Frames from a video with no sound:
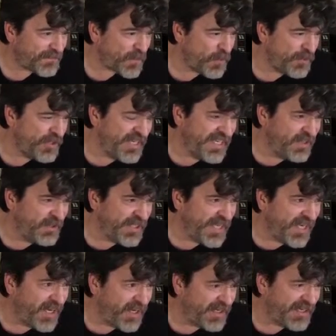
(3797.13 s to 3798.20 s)
Or Neil
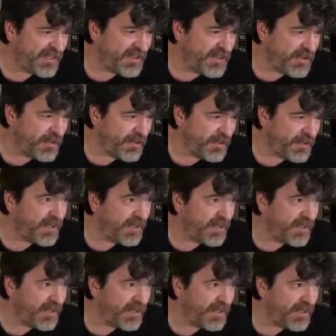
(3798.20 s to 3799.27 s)
Young. I know you're a big
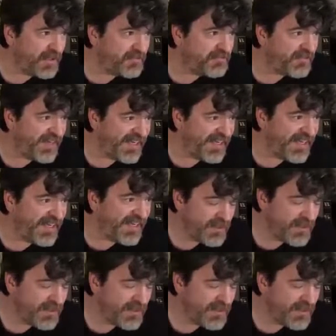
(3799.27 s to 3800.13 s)
Neil Young fan.